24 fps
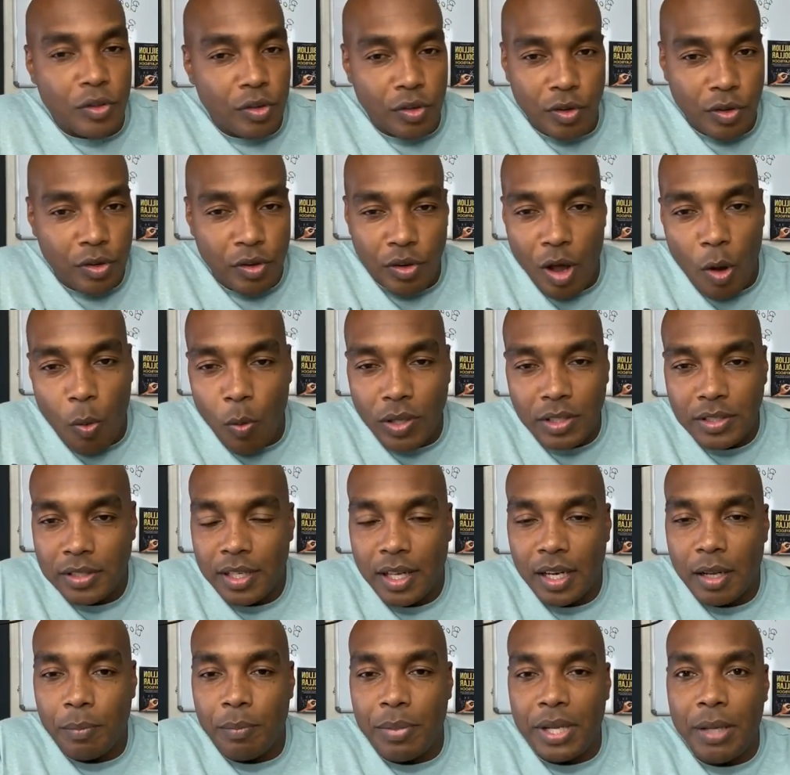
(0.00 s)
no one's going
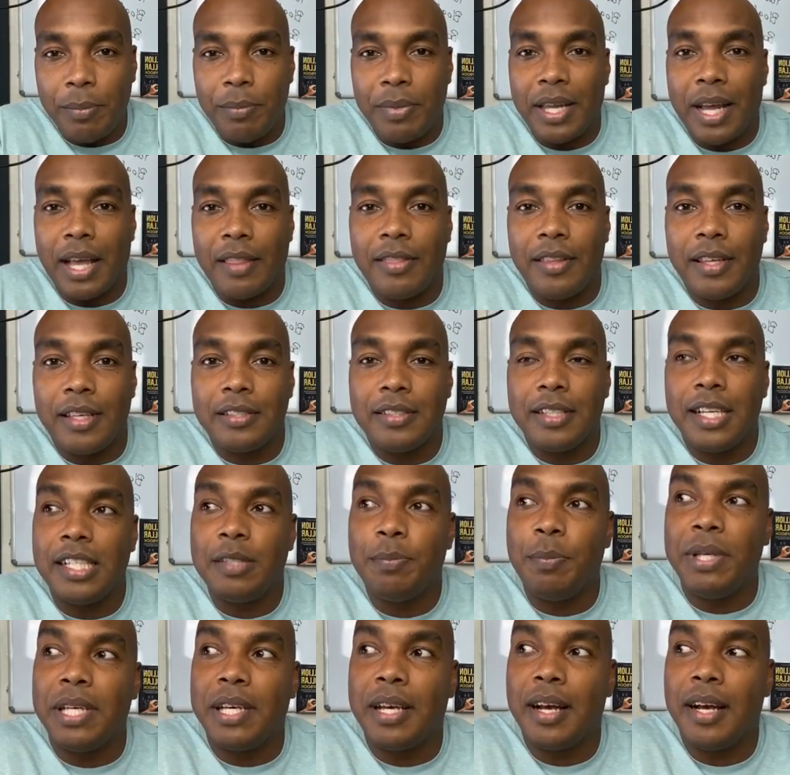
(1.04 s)
to beat me at this is
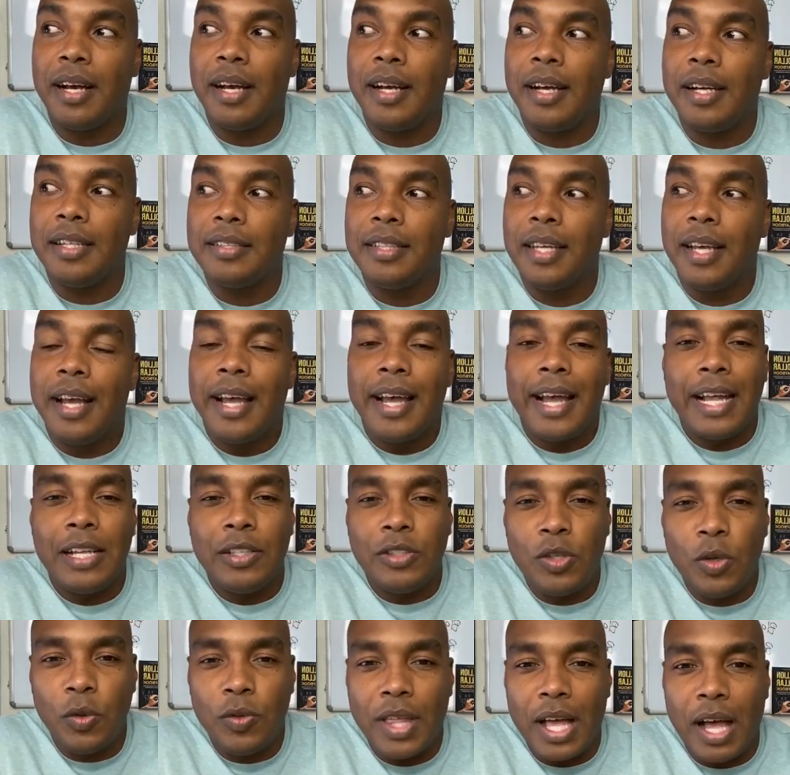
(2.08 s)
because in
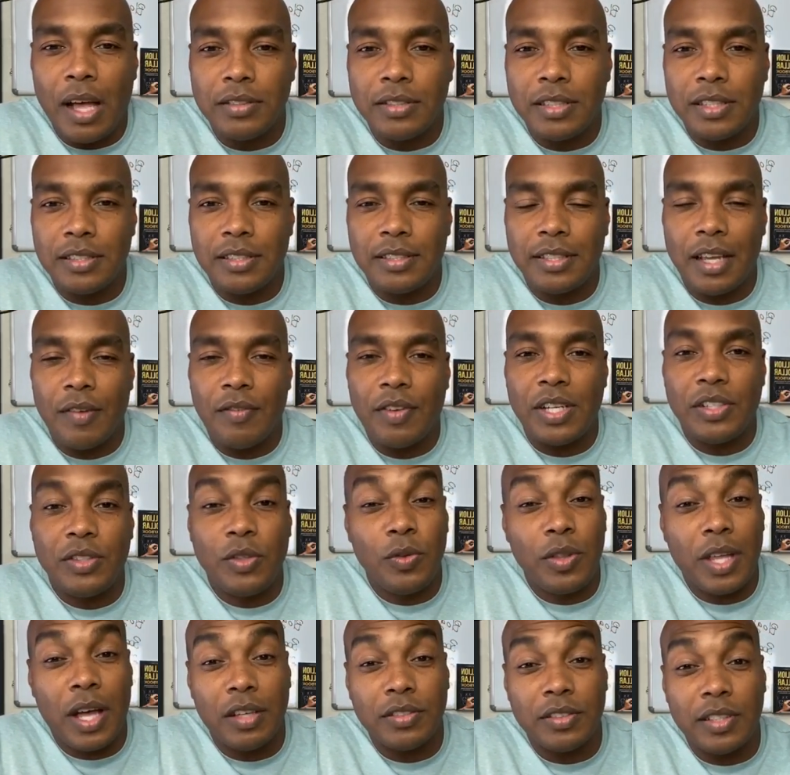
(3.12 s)
2007 and
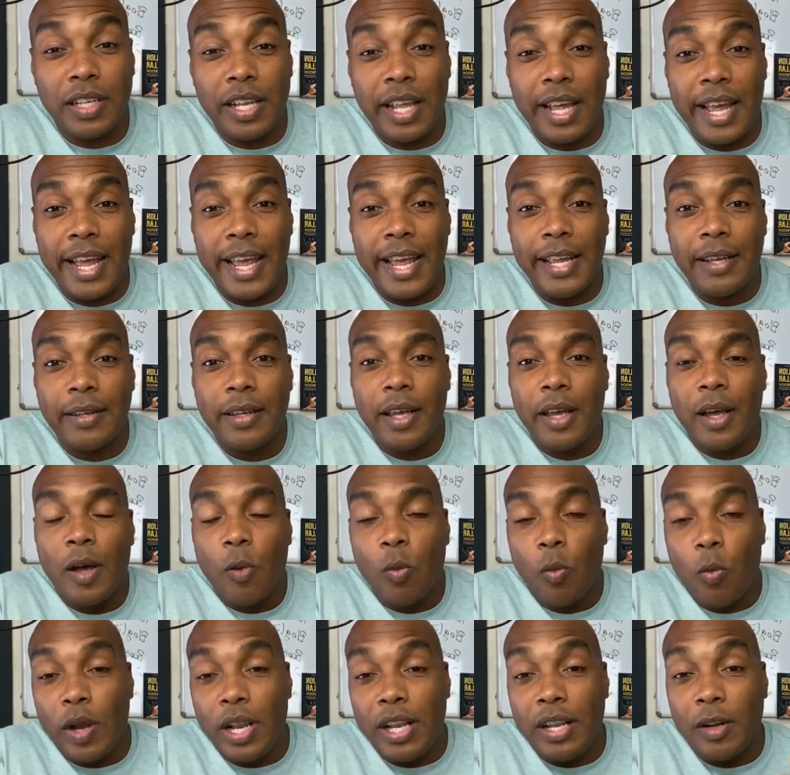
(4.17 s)
2008,
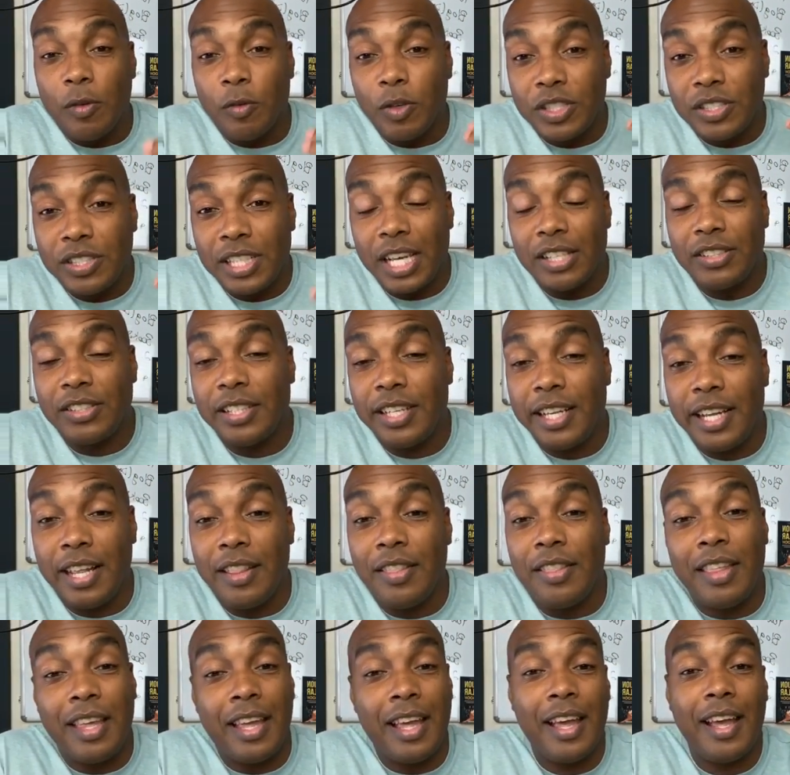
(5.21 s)
when the recession hit
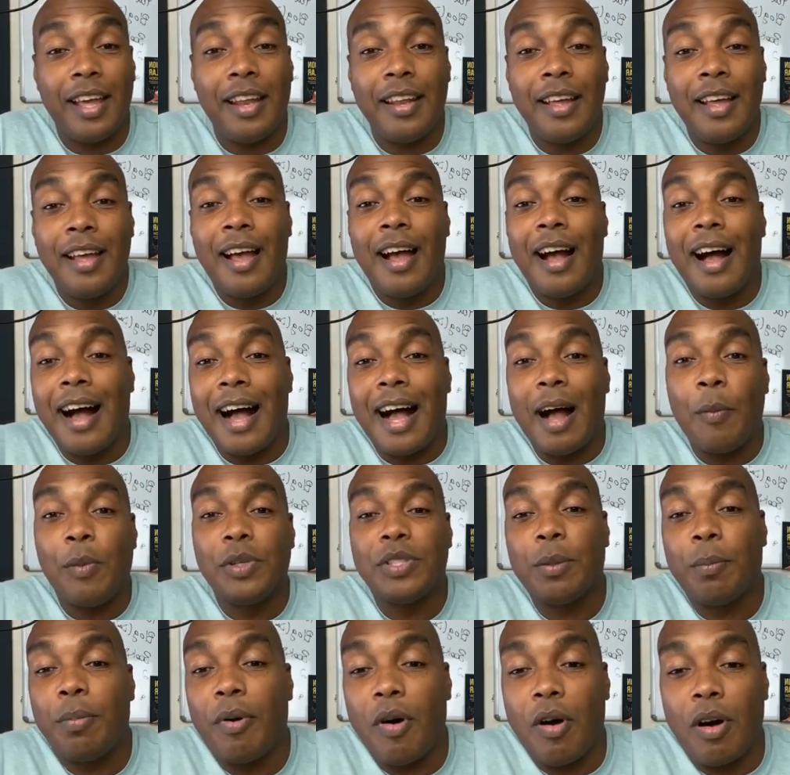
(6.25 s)
then, I was a
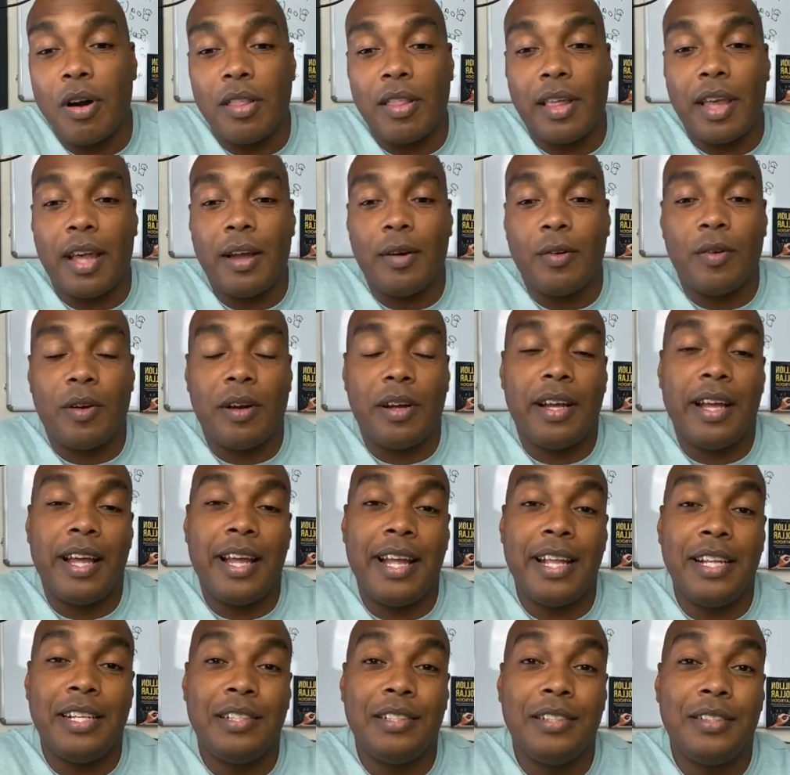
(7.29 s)
part of that.
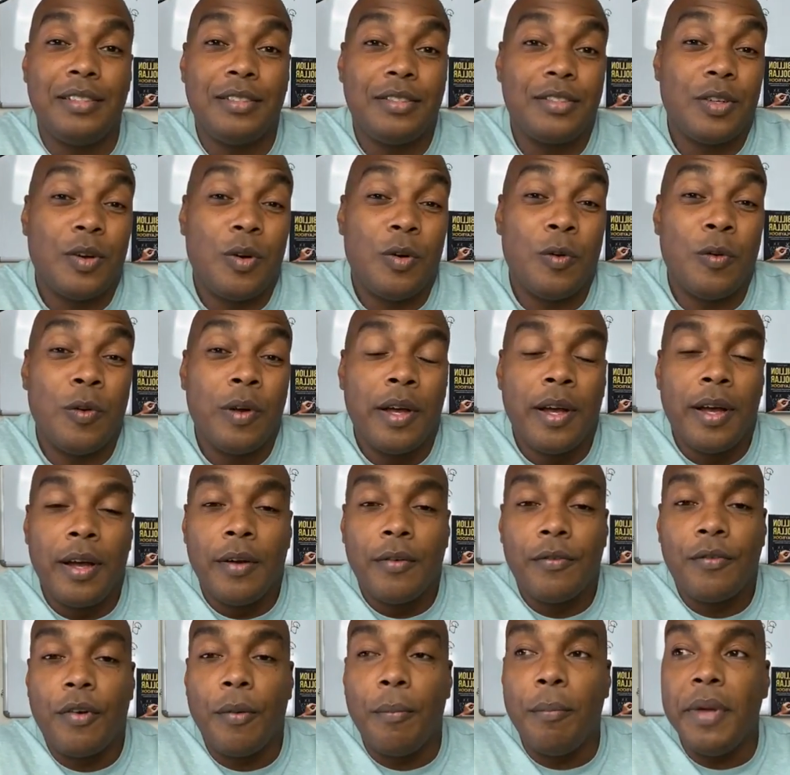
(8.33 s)
And so
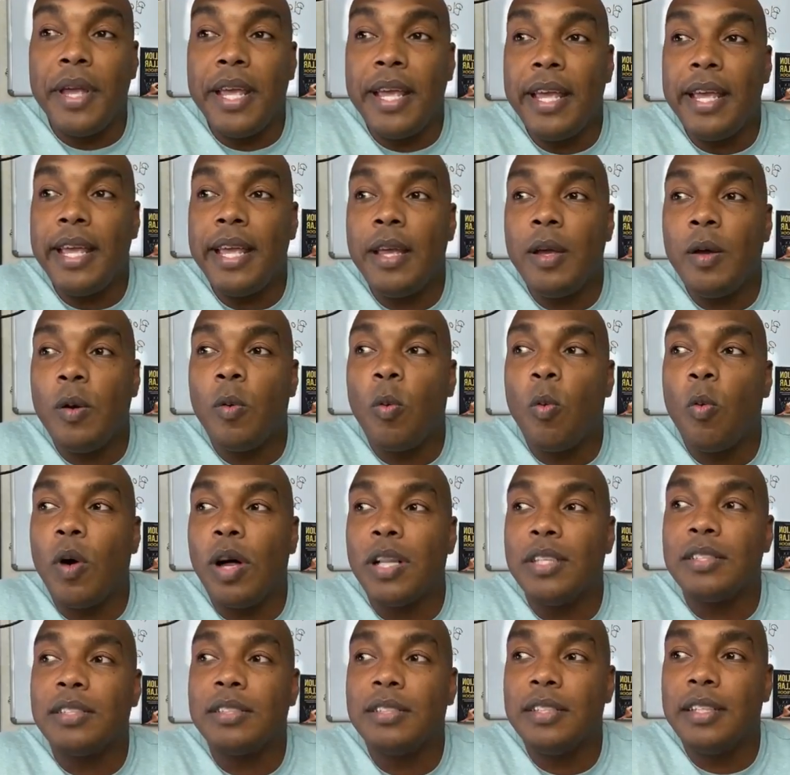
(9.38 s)
for me,
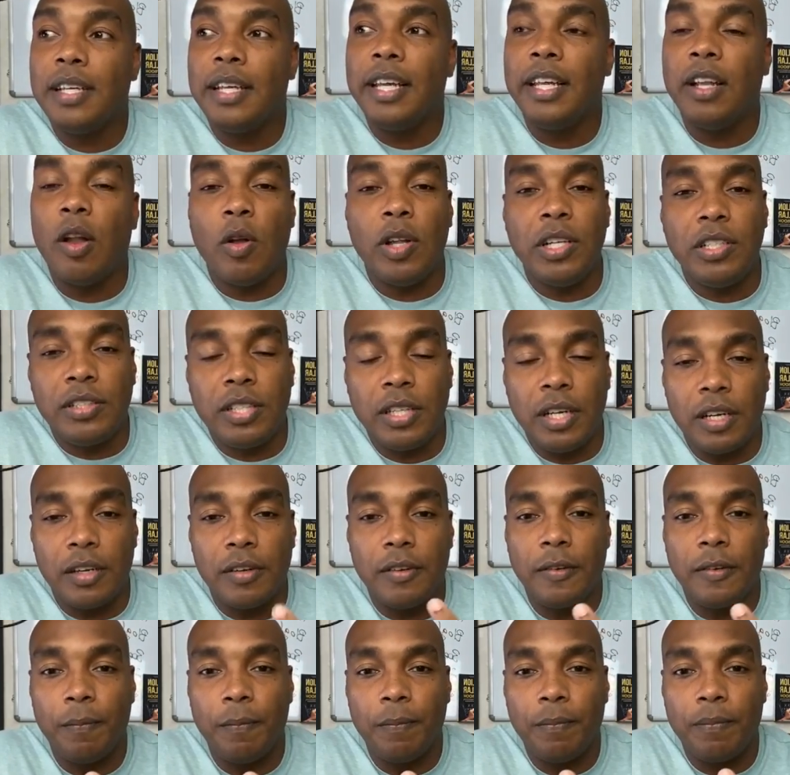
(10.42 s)
once it only took,
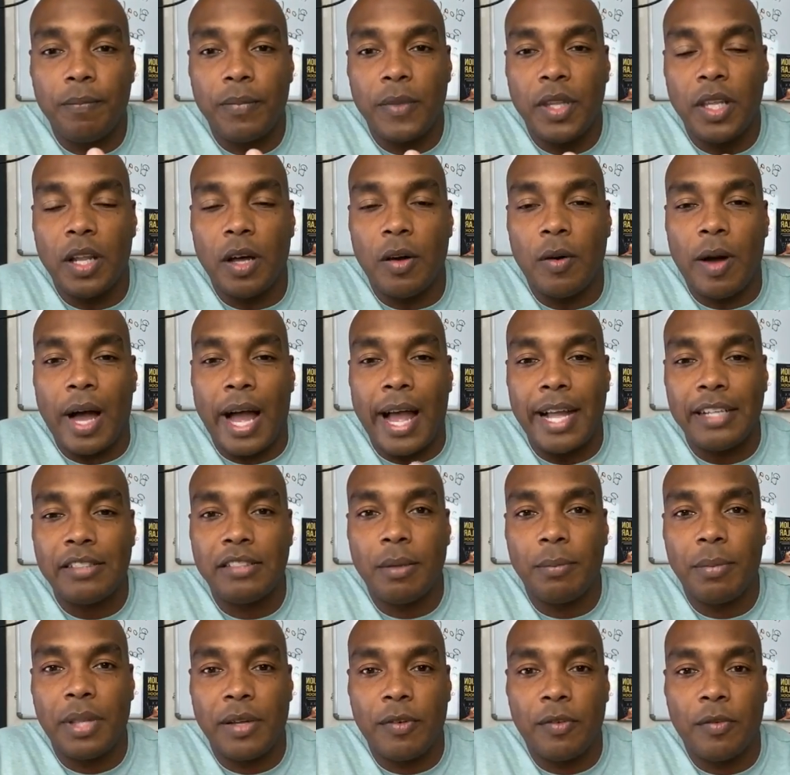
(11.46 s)
you know, I had
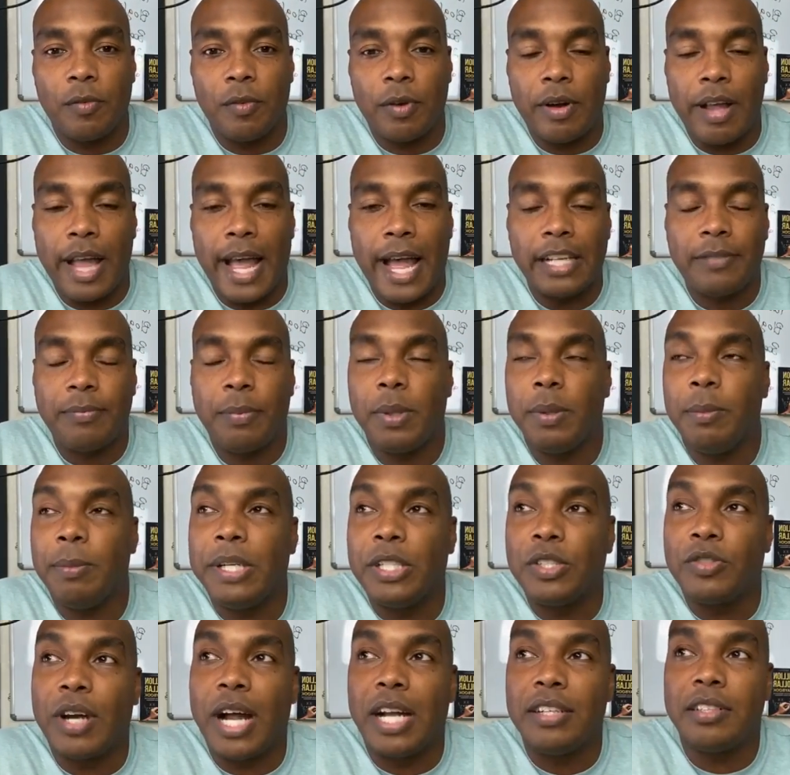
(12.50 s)
something happen to me
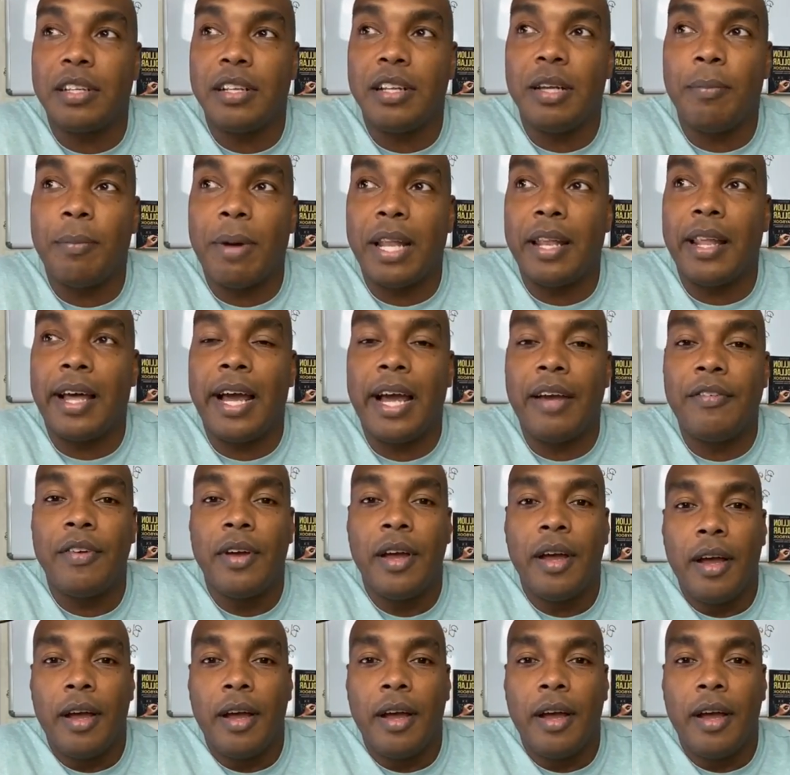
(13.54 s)
tragically in my life.